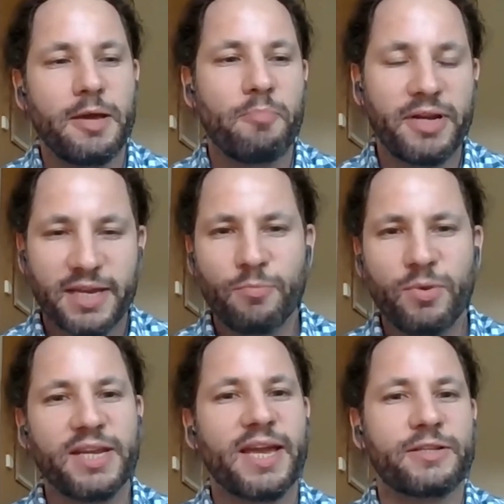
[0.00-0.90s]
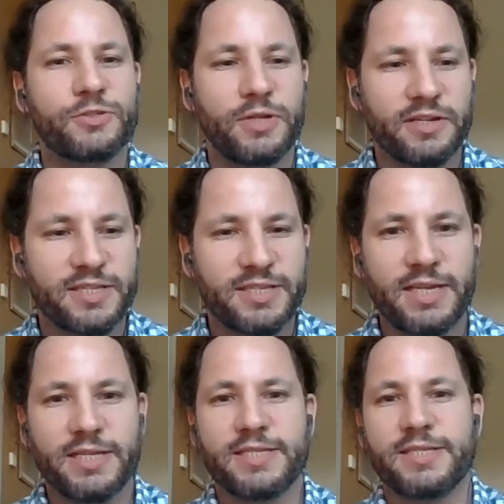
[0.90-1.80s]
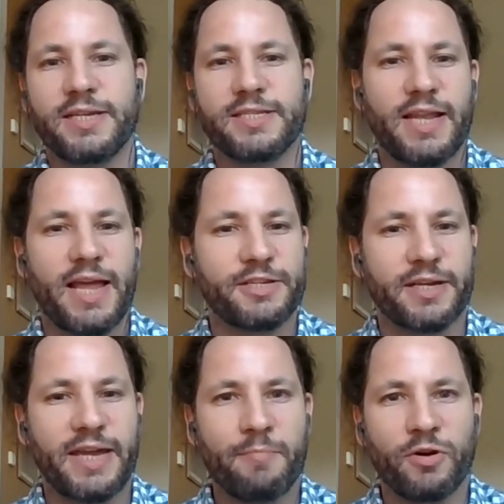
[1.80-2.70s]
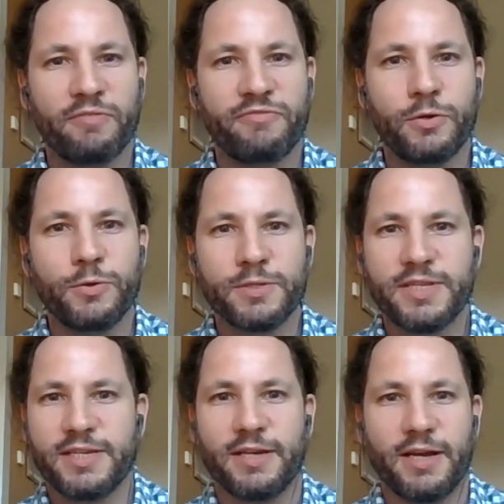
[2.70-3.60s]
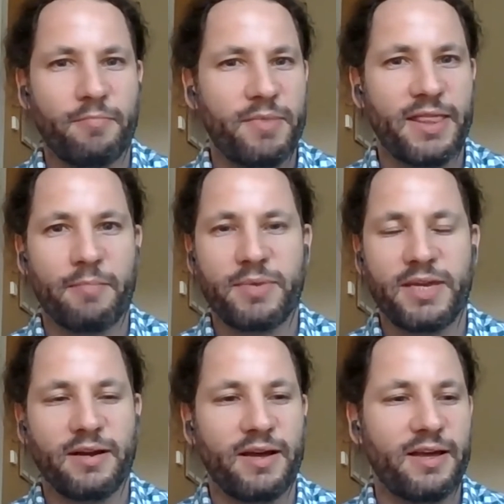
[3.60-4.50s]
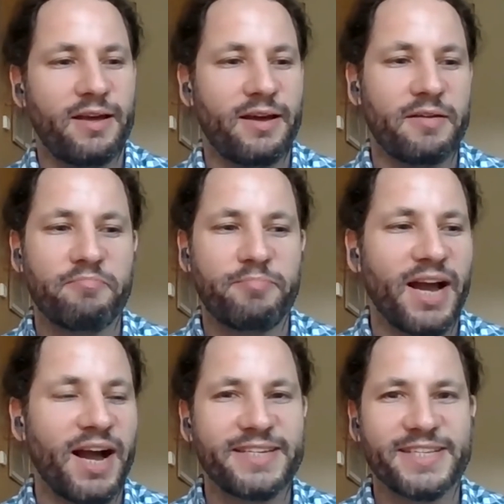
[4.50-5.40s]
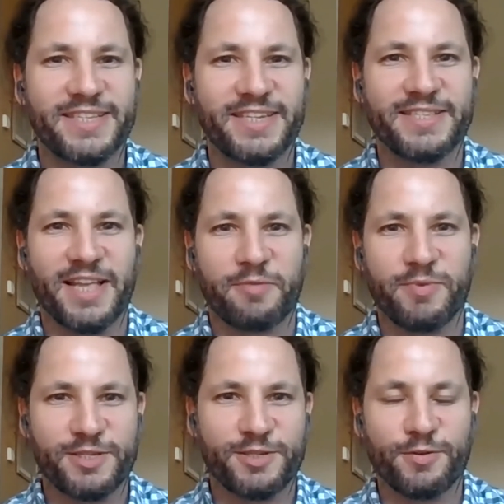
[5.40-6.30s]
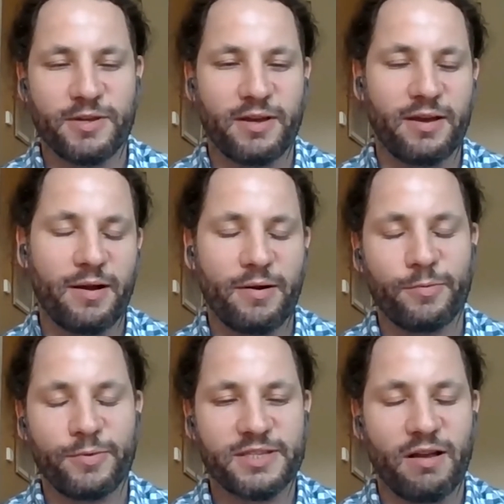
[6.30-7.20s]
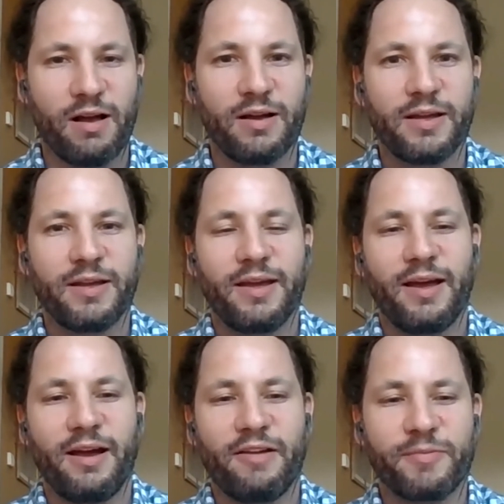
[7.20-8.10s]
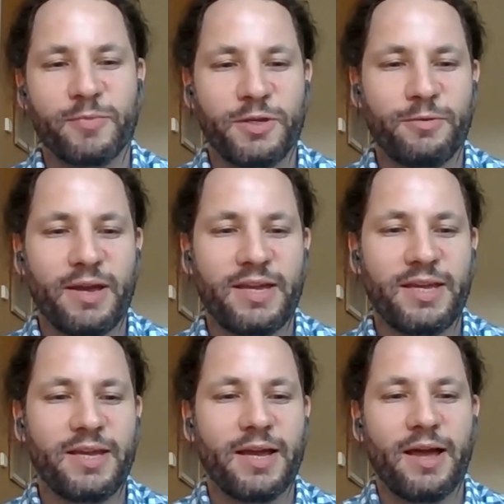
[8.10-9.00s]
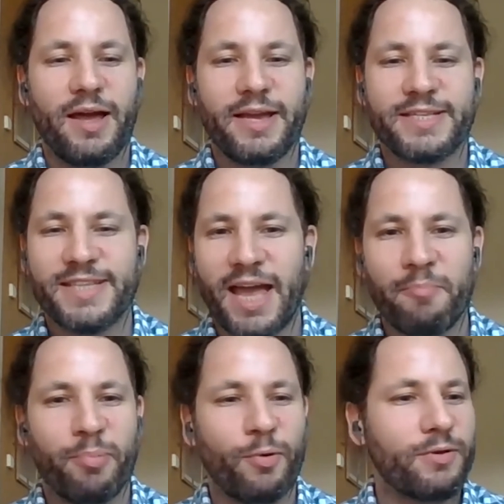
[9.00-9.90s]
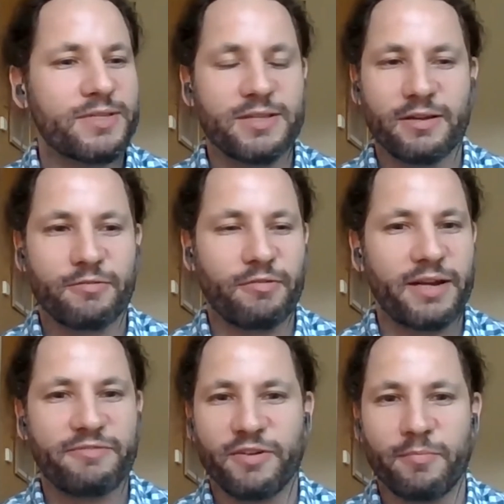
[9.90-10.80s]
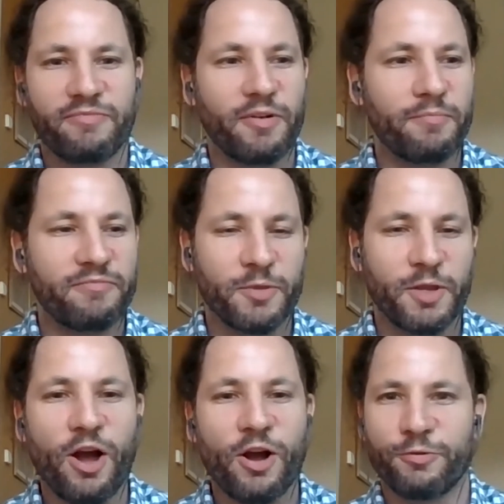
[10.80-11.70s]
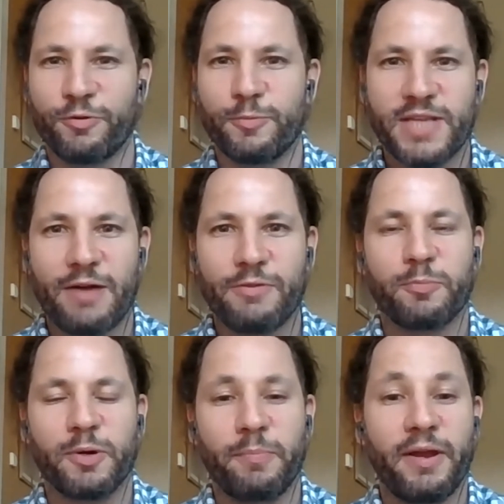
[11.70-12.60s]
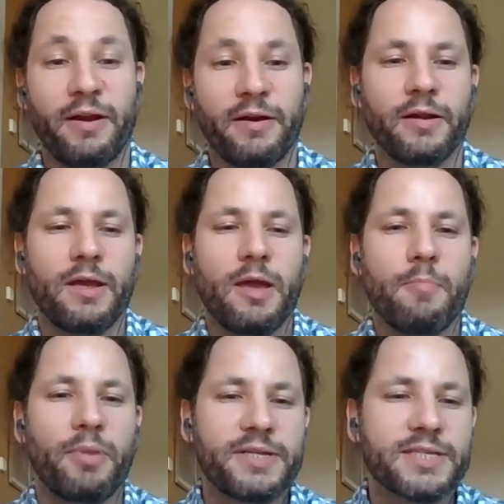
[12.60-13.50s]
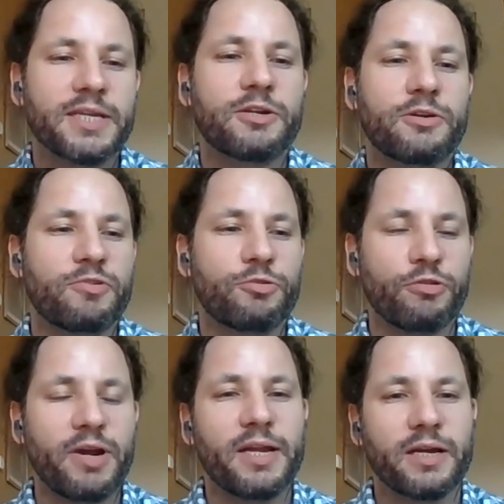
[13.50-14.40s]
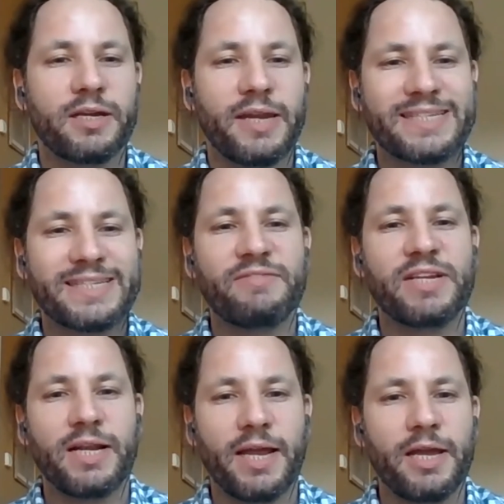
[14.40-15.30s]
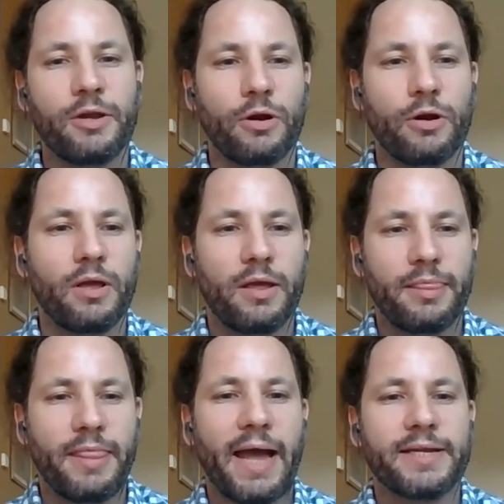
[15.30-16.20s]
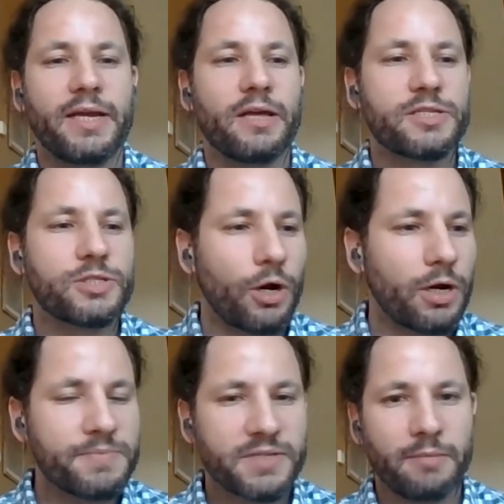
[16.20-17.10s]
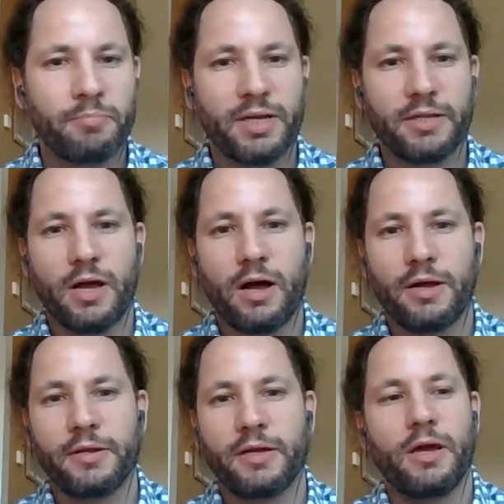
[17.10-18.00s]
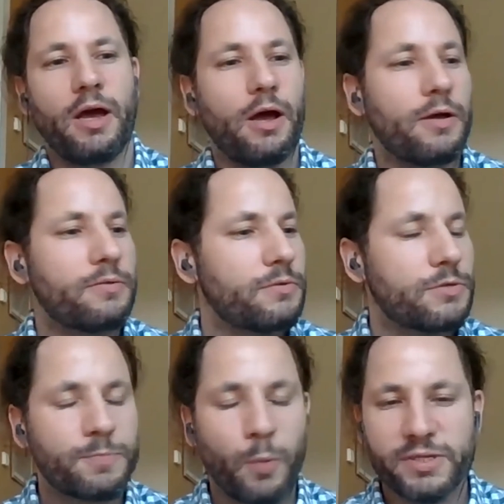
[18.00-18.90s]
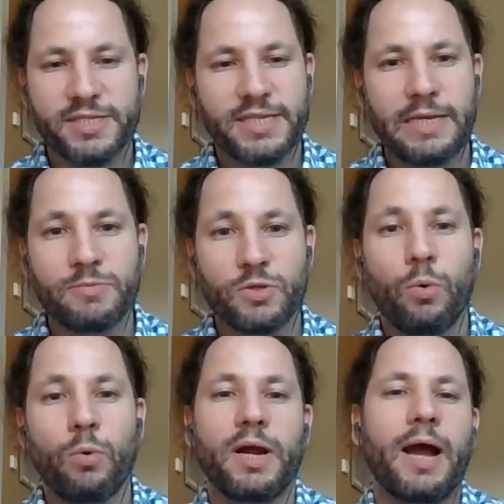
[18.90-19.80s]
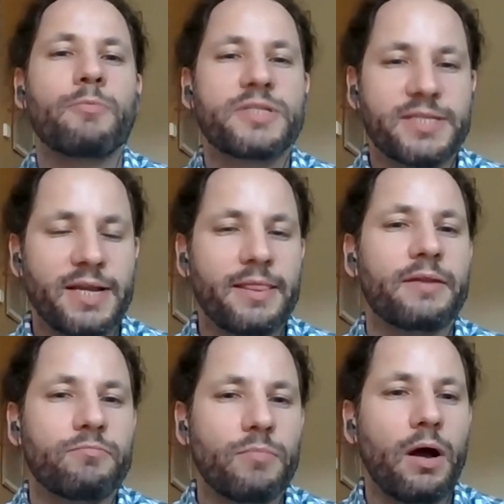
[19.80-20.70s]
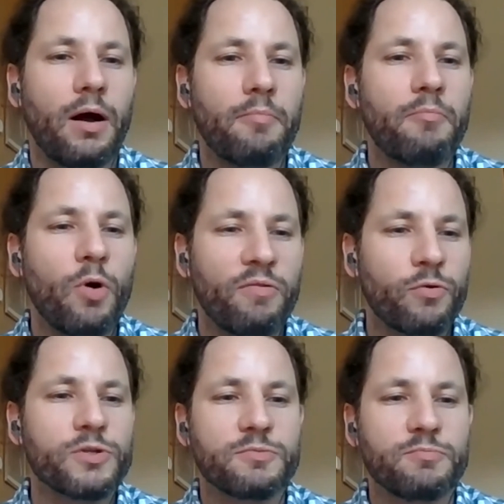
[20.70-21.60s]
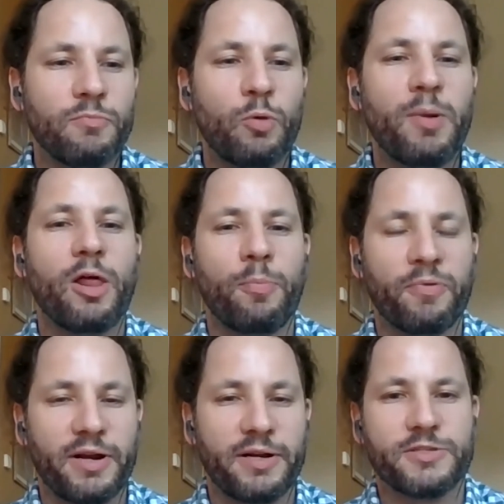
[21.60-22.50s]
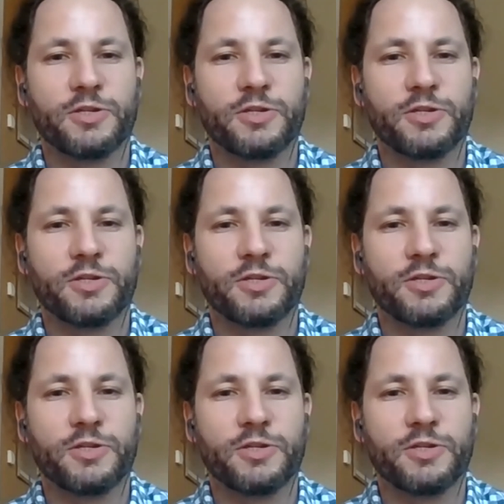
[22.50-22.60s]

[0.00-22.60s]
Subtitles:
But when they get to their seats, they select the camera views. They may that be behind the scenes, like we saw from the UAE example is great from the locker rooms, how they prepare. but this can create a connectivity layer that startups can build on, sports teams, or I would say that, of course, mobile operators and